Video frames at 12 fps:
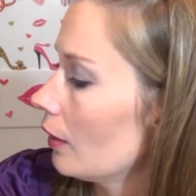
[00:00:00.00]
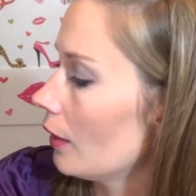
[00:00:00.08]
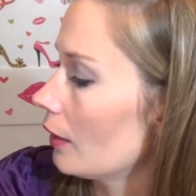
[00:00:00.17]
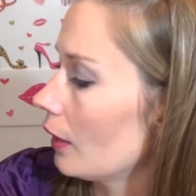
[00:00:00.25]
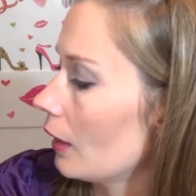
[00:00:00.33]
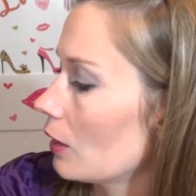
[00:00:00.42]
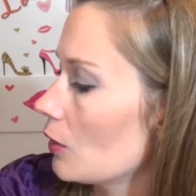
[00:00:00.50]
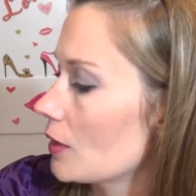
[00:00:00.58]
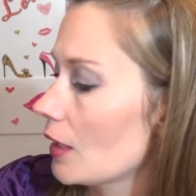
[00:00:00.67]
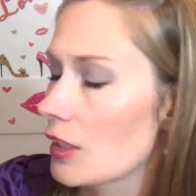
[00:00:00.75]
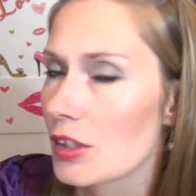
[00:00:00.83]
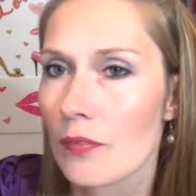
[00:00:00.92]
And then I used
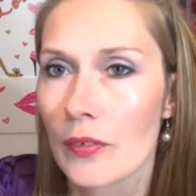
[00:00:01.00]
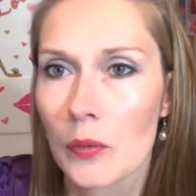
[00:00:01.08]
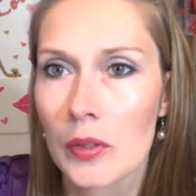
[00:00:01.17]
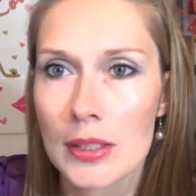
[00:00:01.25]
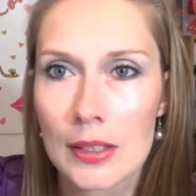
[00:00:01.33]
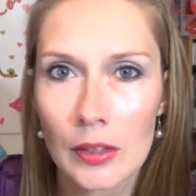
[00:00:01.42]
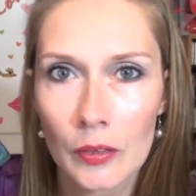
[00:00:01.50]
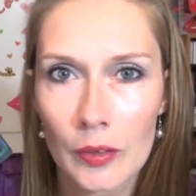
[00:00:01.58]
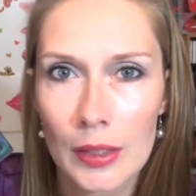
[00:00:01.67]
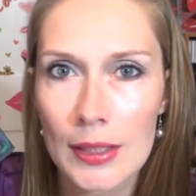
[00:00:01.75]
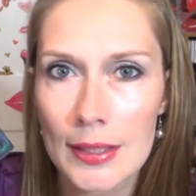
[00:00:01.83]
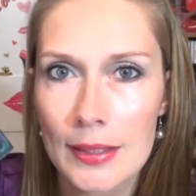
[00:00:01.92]
Hedge of Thorns in the
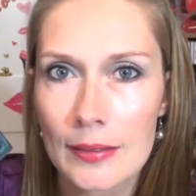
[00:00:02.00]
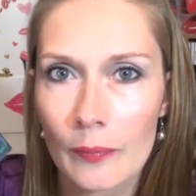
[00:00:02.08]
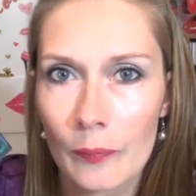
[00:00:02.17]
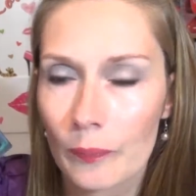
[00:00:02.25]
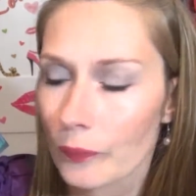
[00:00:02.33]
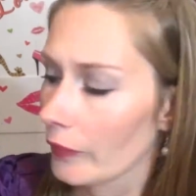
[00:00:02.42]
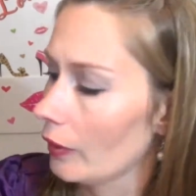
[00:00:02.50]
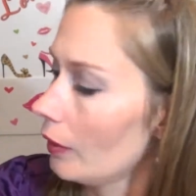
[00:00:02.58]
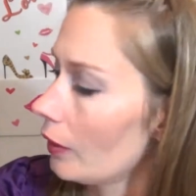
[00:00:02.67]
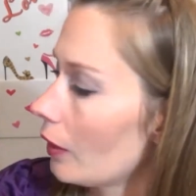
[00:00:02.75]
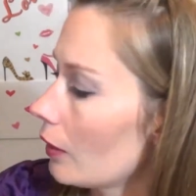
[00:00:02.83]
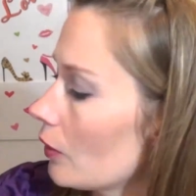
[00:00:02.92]
crease,
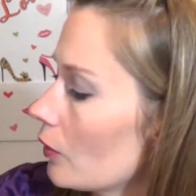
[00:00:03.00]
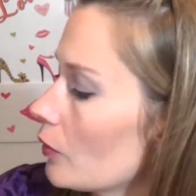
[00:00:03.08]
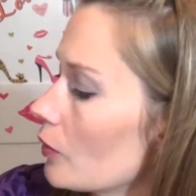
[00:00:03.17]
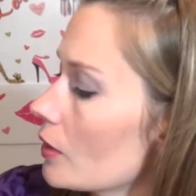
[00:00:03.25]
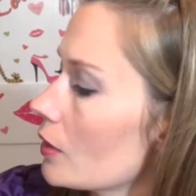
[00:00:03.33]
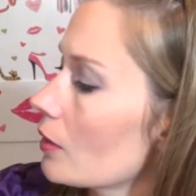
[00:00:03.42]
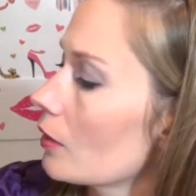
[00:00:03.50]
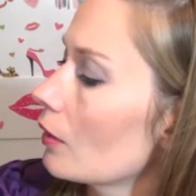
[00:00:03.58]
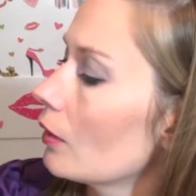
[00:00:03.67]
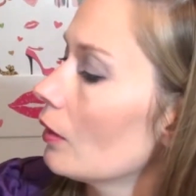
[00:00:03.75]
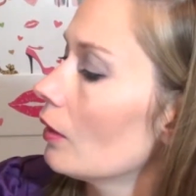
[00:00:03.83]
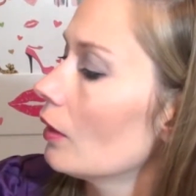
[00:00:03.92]
and I used
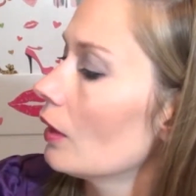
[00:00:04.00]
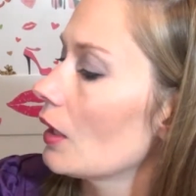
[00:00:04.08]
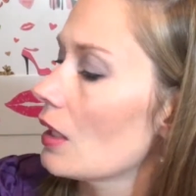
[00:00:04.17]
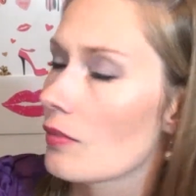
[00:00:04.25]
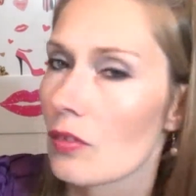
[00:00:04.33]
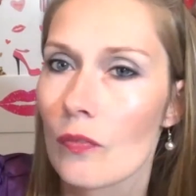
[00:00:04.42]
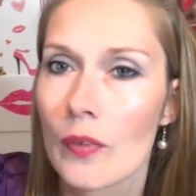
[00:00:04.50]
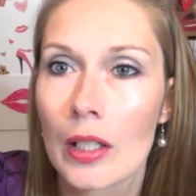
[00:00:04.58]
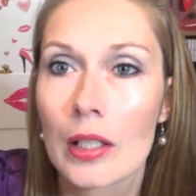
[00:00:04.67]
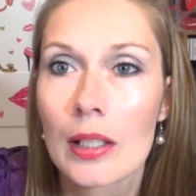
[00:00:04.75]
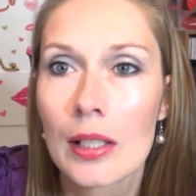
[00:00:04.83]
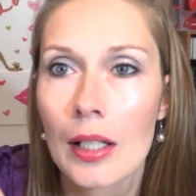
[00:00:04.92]
Evil
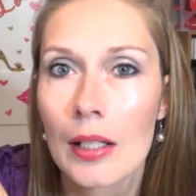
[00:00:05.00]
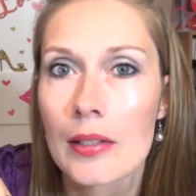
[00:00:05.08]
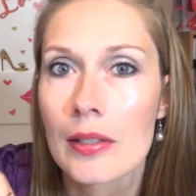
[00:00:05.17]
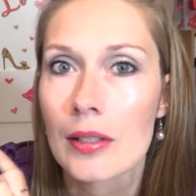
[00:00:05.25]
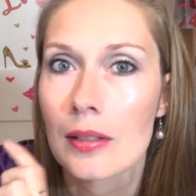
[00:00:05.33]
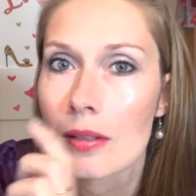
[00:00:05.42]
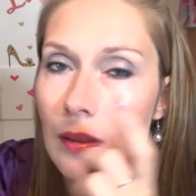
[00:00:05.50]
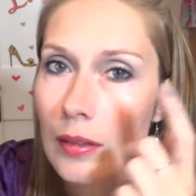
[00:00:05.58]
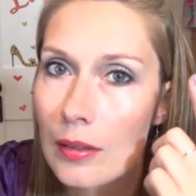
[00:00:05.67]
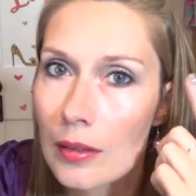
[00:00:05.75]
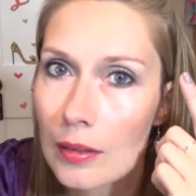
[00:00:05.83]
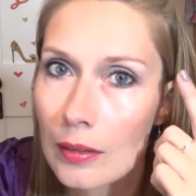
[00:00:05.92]
Fairy on
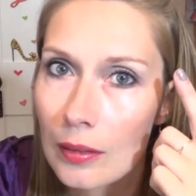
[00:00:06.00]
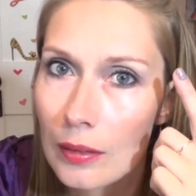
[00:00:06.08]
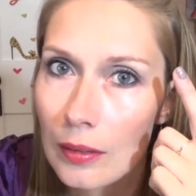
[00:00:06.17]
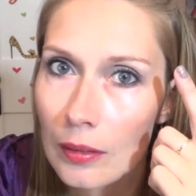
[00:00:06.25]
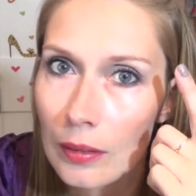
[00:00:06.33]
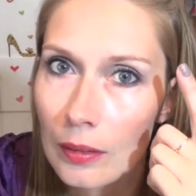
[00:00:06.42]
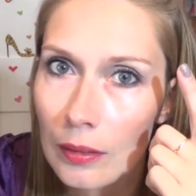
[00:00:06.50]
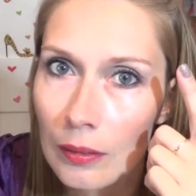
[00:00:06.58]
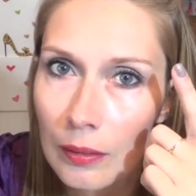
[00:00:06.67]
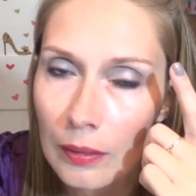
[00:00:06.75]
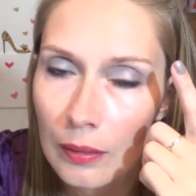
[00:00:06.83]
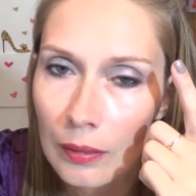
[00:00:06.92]
the
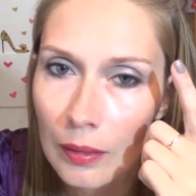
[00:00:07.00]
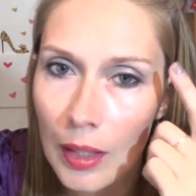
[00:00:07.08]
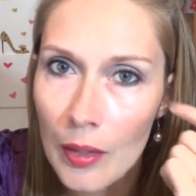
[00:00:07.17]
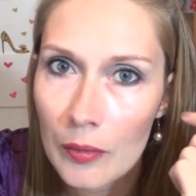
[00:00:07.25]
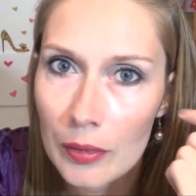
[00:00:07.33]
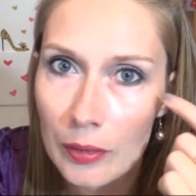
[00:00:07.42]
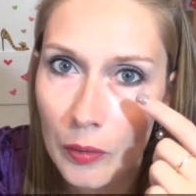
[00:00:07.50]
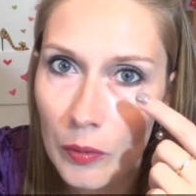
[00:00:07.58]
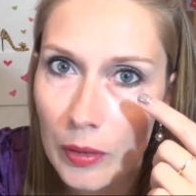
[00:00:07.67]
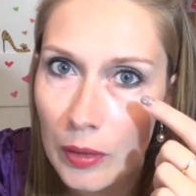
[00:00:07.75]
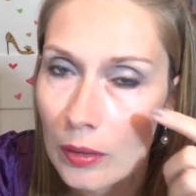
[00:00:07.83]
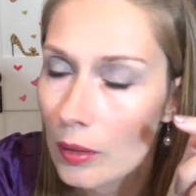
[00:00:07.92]
outer
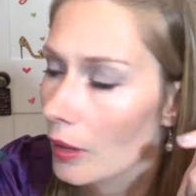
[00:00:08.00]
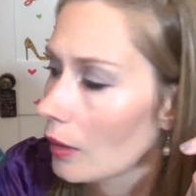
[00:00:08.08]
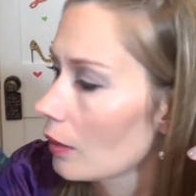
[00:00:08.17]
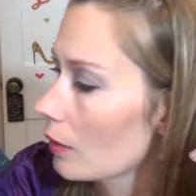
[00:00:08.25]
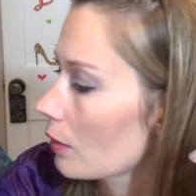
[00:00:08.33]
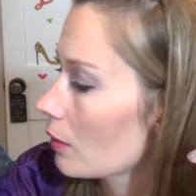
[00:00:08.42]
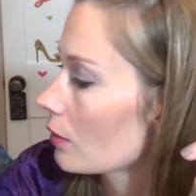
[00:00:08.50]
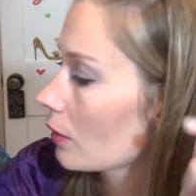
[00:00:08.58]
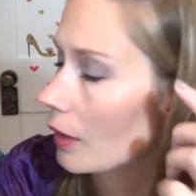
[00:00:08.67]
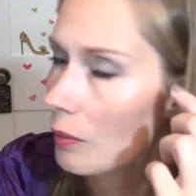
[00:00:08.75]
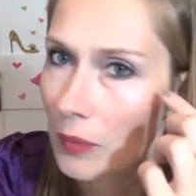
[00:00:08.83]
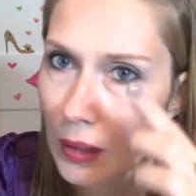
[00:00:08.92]
corner and
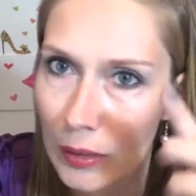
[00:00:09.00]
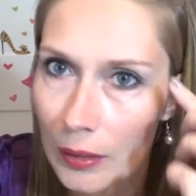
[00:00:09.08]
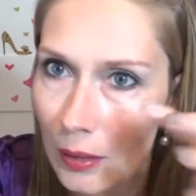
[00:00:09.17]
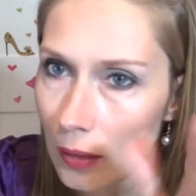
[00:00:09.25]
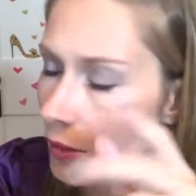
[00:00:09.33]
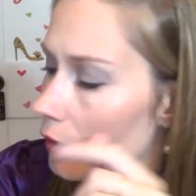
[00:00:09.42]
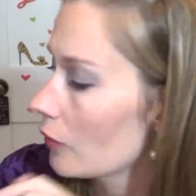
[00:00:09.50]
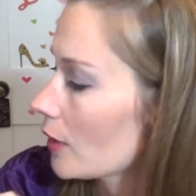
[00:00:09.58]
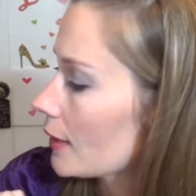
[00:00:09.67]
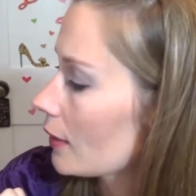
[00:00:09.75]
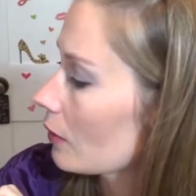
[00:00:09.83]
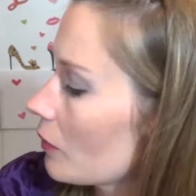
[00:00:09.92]
kind of blended it into the
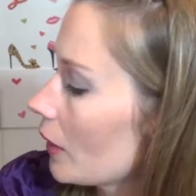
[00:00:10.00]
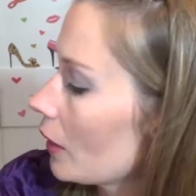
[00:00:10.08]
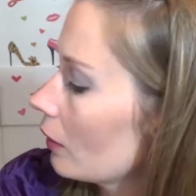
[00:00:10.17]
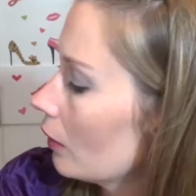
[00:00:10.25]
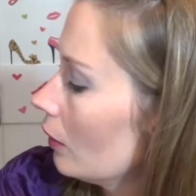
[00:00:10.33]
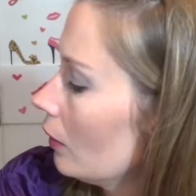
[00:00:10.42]
crease a bit.